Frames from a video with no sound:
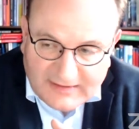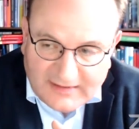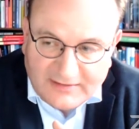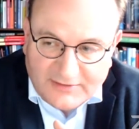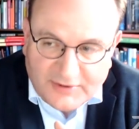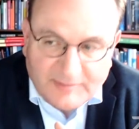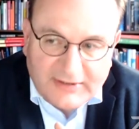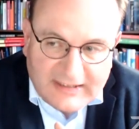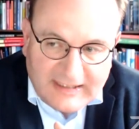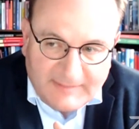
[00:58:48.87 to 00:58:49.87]
and in
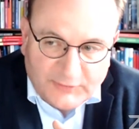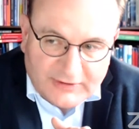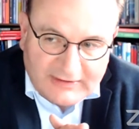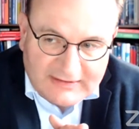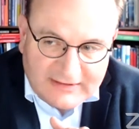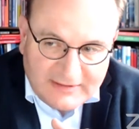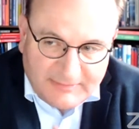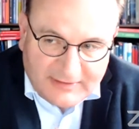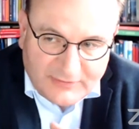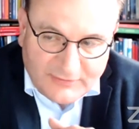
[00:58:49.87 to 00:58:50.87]
Germany, carbon neutrality
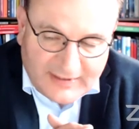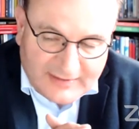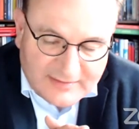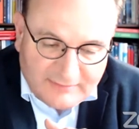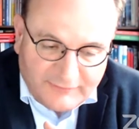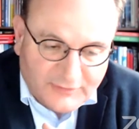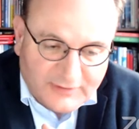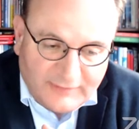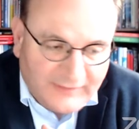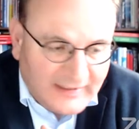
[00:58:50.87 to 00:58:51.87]
by
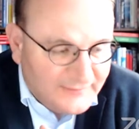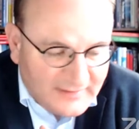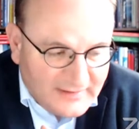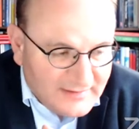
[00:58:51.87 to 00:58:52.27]
2035